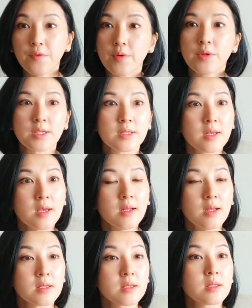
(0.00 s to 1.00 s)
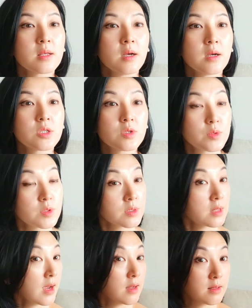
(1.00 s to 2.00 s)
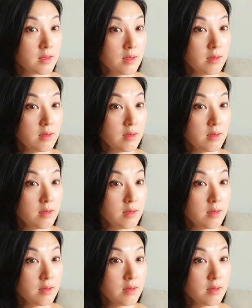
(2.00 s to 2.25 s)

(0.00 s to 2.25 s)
feel the skin it's tighter,